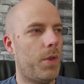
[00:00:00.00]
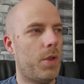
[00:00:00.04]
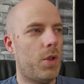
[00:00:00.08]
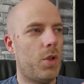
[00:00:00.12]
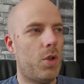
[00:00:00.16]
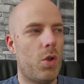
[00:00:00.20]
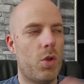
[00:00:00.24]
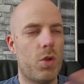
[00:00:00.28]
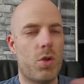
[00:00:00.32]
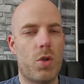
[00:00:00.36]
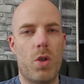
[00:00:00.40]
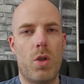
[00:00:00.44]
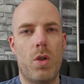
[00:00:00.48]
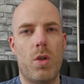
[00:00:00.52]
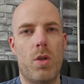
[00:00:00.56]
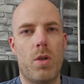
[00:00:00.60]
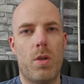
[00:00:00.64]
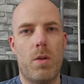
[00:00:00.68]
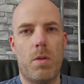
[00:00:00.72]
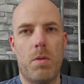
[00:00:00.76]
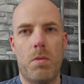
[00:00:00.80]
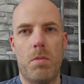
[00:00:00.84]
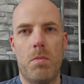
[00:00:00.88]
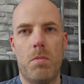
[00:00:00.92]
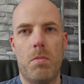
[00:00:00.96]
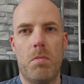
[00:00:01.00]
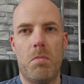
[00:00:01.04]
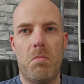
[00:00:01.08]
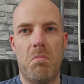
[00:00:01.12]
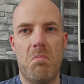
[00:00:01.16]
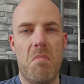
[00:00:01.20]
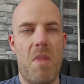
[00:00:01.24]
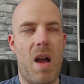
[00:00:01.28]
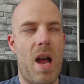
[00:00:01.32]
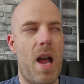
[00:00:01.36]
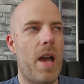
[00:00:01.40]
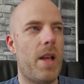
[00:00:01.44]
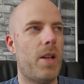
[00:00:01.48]
It doesn't
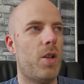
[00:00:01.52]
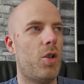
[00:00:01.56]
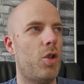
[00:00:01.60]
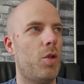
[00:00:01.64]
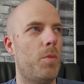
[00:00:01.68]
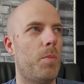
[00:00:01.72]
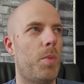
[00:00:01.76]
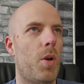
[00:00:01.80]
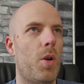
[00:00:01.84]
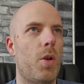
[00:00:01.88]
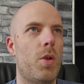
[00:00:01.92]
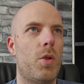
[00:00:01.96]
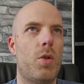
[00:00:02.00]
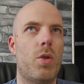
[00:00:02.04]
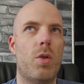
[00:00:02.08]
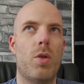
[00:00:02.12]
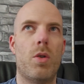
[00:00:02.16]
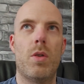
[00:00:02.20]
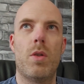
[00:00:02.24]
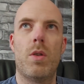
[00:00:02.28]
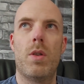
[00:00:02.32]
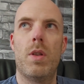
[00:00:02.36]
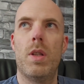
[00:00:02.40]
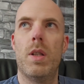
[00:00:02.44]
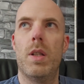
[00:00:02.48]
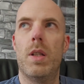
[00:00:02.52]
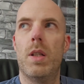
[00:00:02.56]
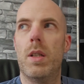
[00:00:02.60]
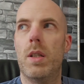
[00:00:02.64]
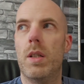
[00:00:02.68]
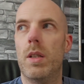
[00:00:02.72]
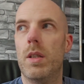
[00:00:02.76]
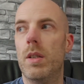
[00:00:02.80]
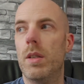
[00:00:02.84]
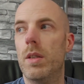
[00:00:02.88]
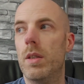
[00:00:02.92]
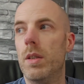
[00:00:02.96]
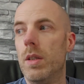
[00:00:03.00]
matter about
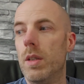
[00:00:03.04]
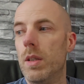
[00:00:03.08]
the